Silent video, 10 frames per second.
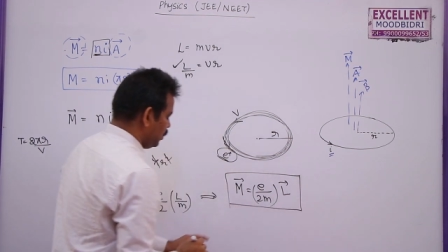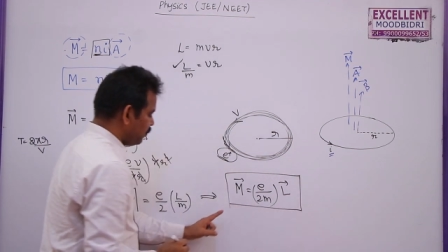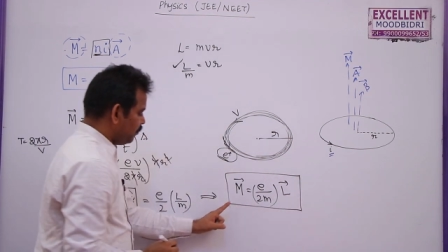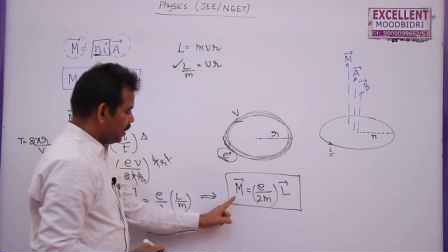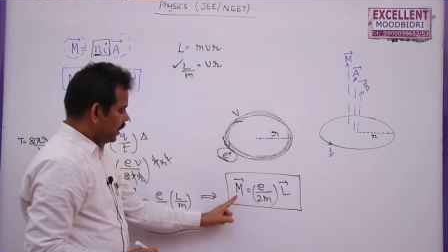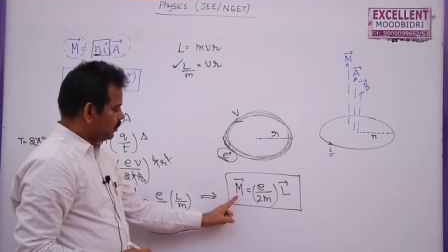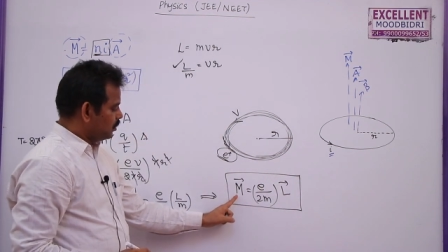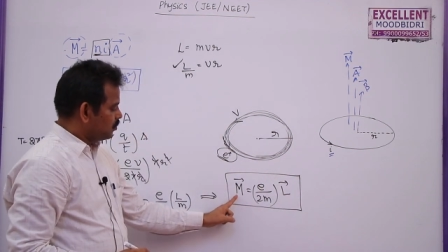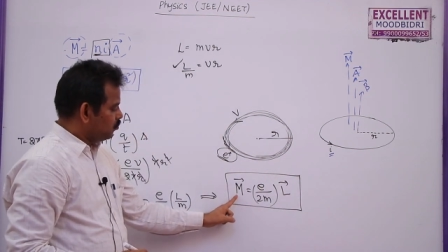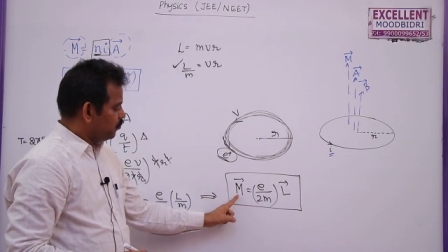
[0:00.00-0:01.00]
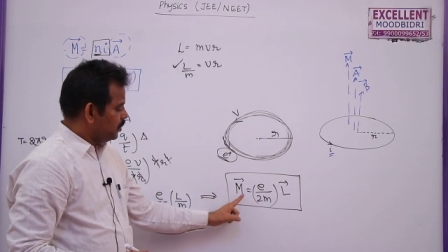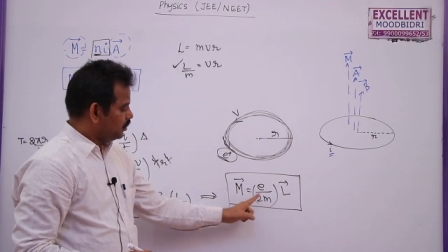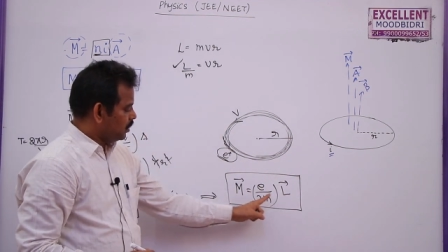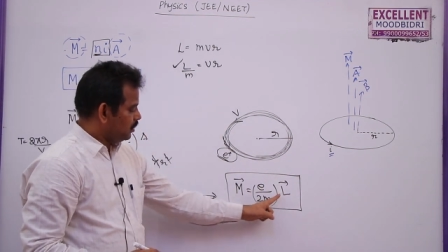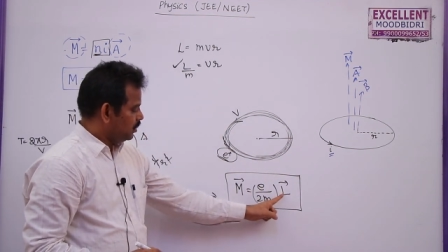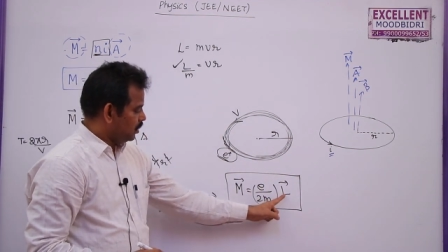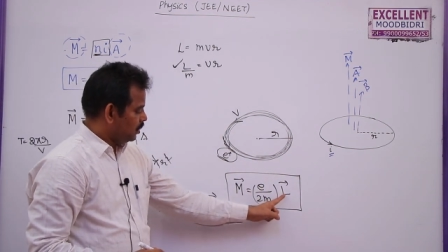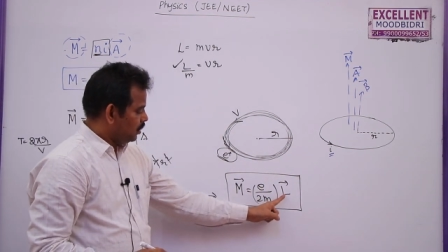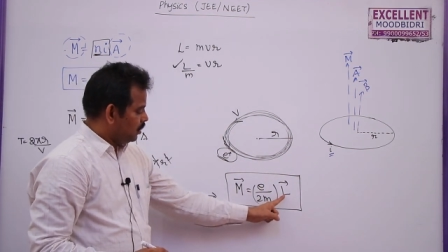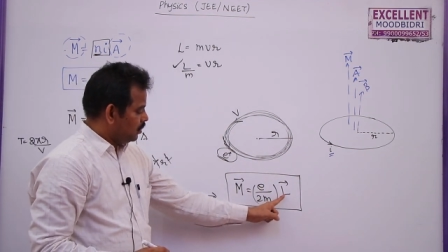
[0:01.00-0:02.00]
magnetic moment and uh,
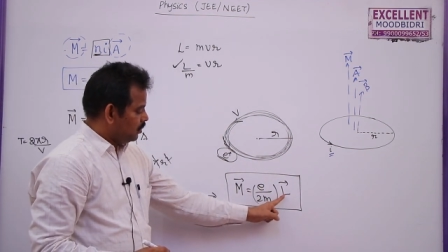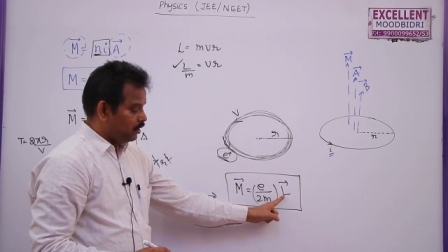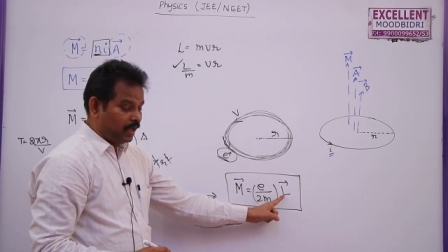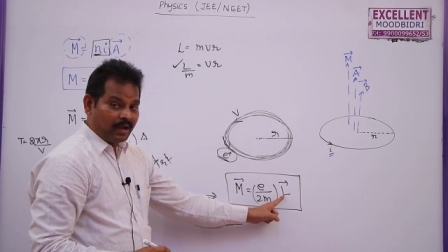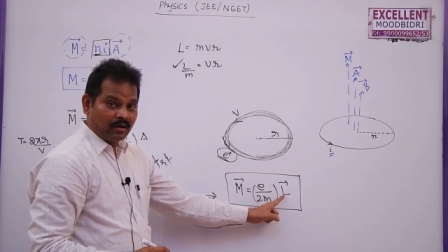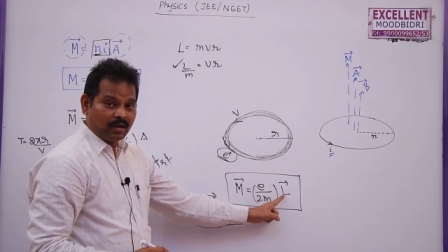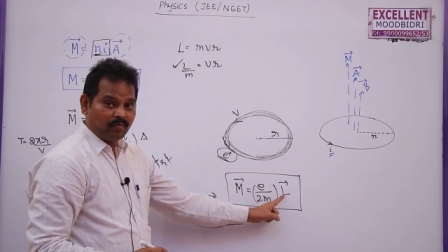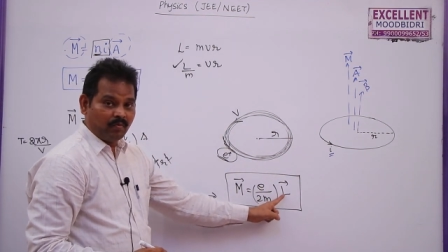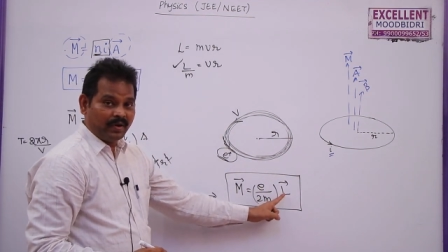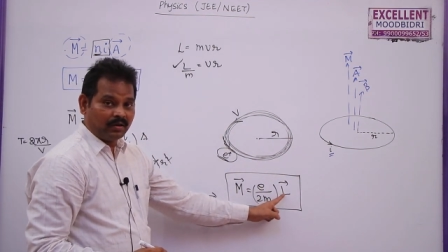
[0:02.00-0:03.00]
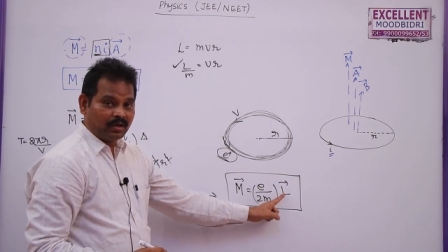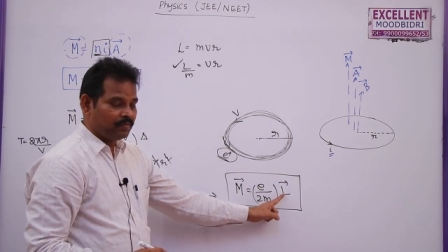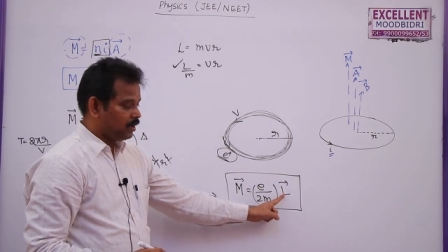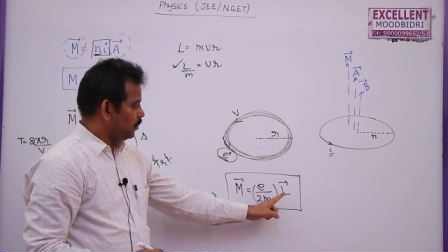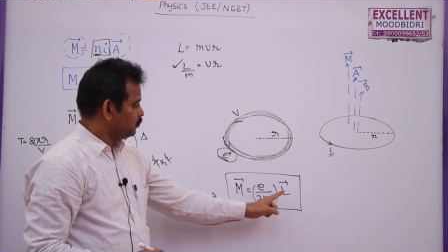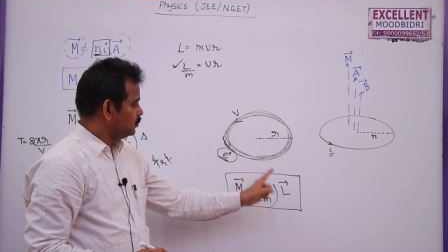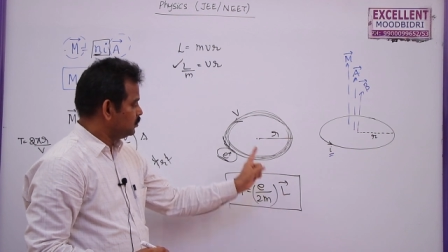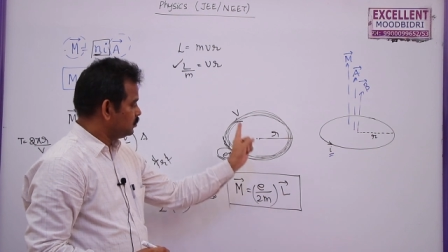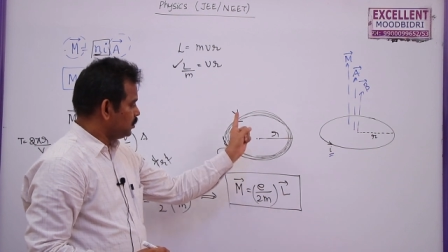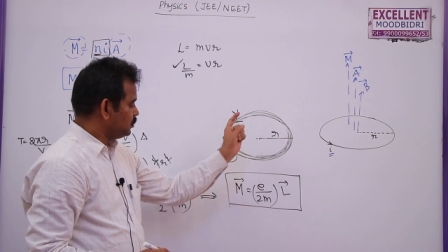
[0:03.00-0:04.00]
angular momentum of this
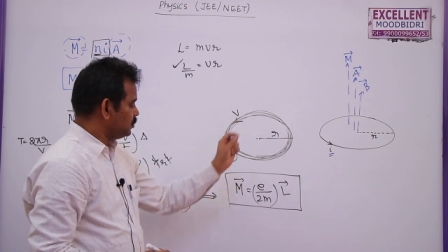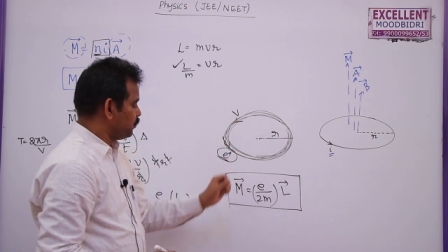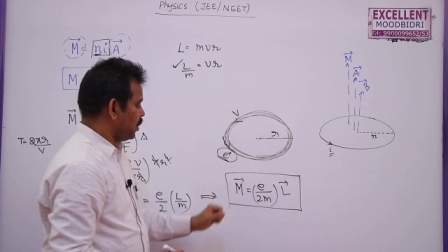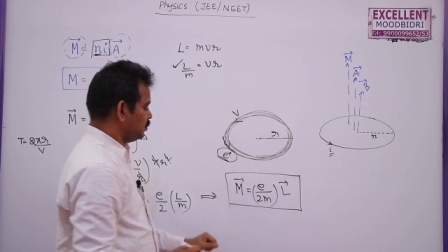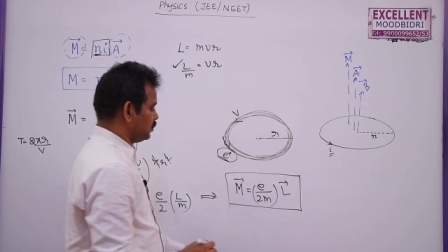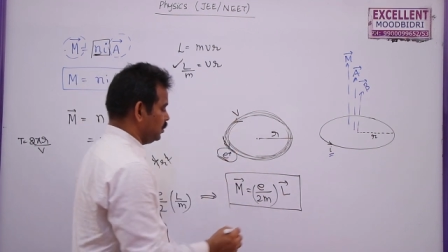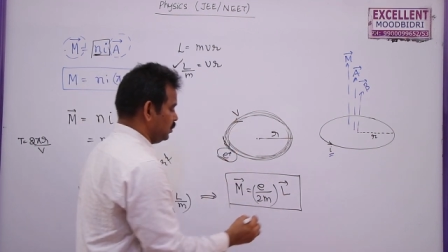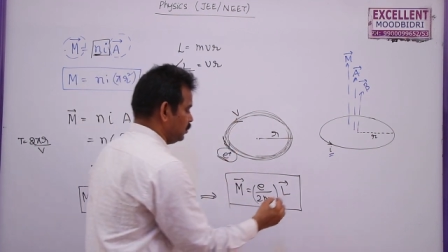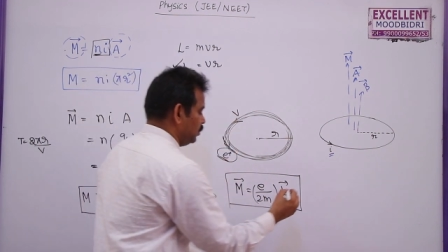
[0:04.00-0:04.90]
charged particle.